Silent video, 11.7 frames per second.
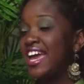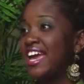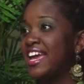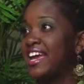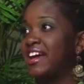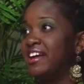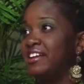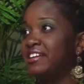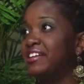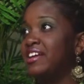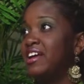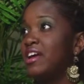
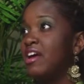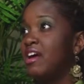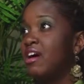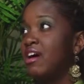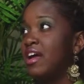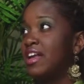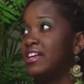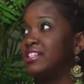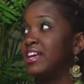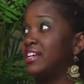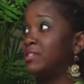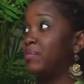And it
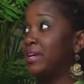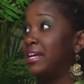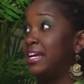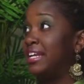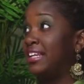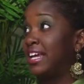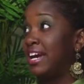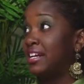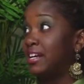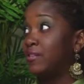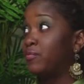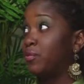has been
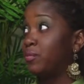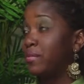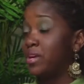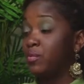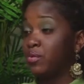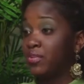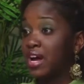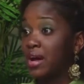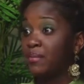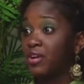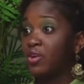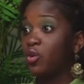enlightening for me with
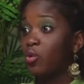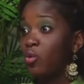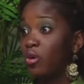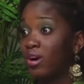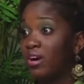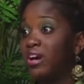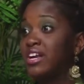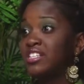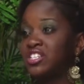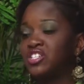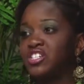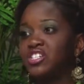Common Core
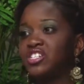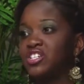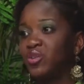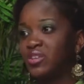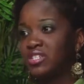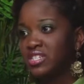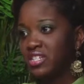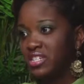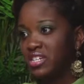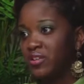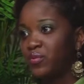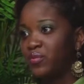to just notice the
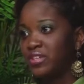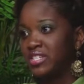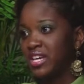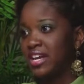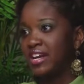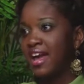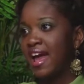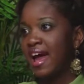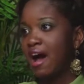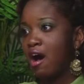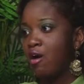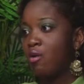difference in
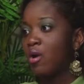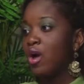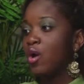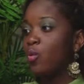how